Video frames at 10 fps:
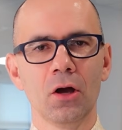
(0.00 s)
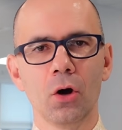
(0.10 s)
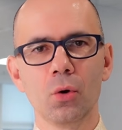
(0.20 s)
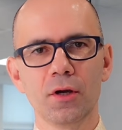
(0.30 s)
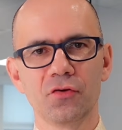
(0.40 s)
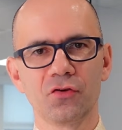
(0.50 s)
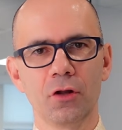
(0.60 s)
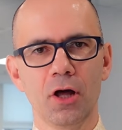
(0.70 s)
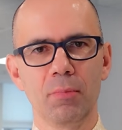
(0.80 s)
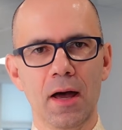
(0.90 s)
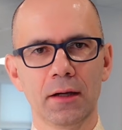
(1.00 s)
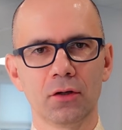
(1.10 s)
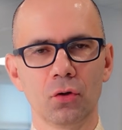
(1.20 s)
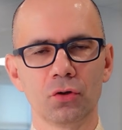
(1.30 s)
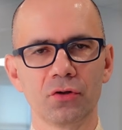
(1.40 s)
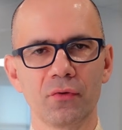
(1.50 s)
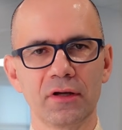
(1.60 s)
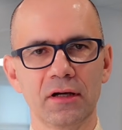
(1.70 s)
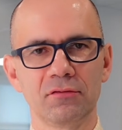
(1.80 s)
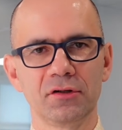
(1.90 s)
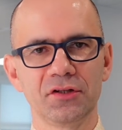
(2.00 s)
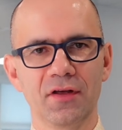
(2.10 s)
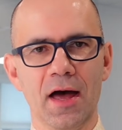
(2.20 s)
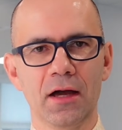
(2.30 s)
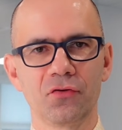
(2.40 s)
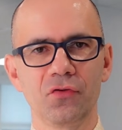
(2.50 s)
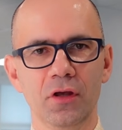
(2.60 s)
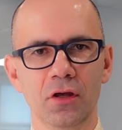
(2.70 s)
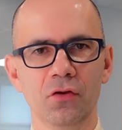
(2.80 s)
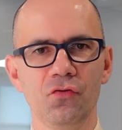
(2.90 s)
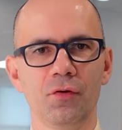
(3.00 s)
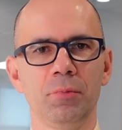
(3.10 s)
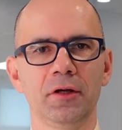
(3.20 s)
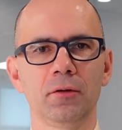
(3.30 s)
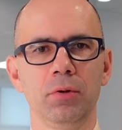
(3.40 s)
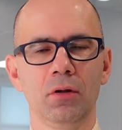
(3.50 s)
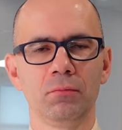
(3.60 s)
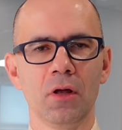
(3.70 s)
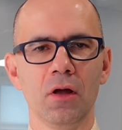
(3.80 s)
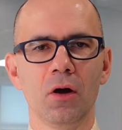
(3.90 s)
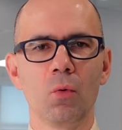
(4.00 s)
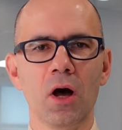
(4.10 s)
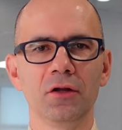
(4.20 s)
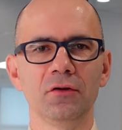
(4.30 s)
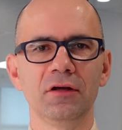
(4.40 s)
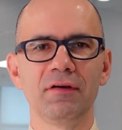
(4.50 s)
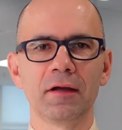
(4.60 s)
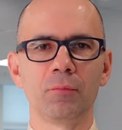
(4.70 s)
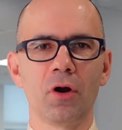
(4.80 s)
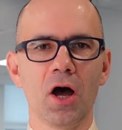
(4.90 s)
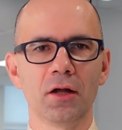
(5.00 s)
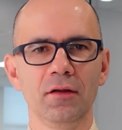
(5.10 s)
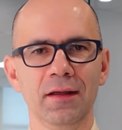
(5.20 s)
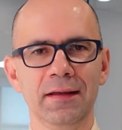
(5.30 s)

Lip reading: OAS clawback or the recovery tax is applicable while you're living abroad,